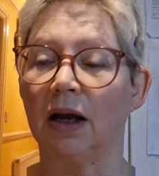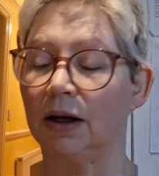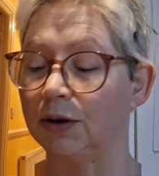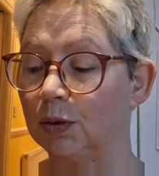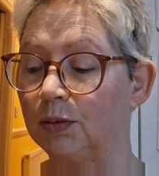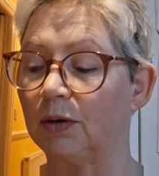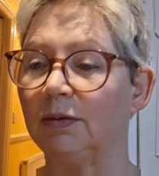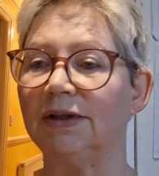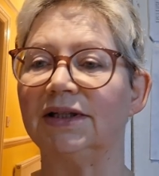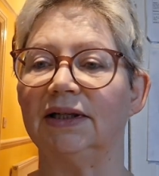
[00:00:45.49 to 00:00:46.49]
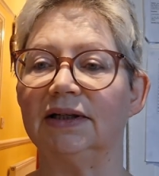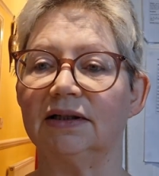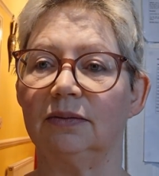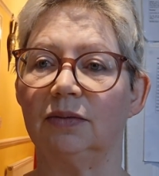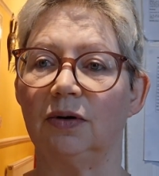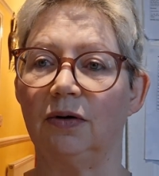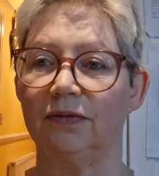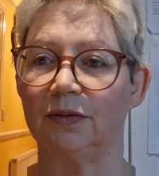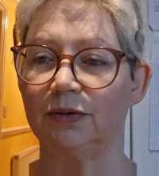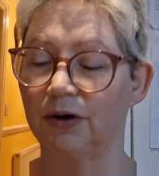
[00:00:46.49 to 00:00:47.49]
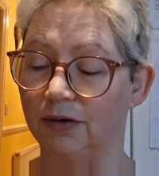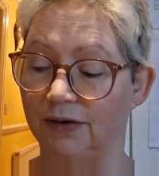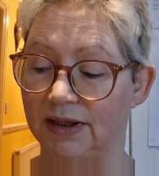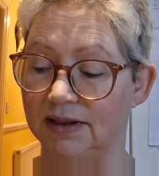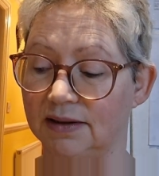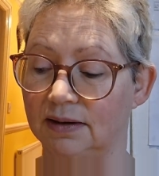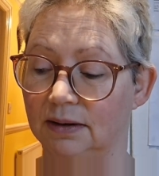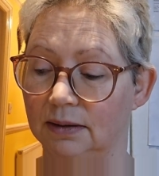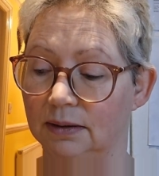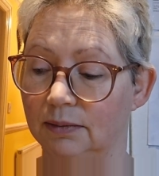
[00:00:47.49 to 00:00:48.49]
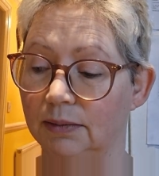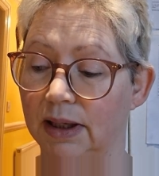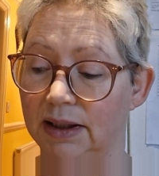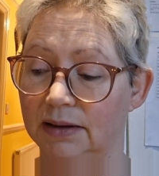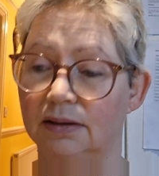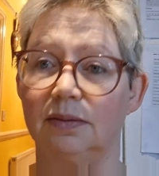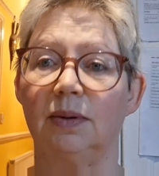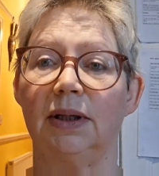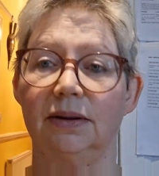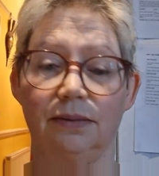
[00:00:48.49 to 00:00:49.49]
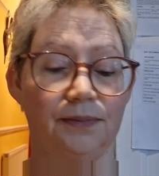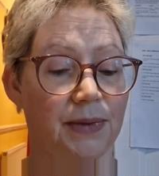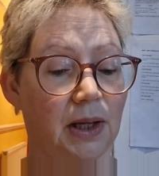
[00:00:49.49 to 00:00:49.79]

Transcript: and you'll probably see some of the progress made as well.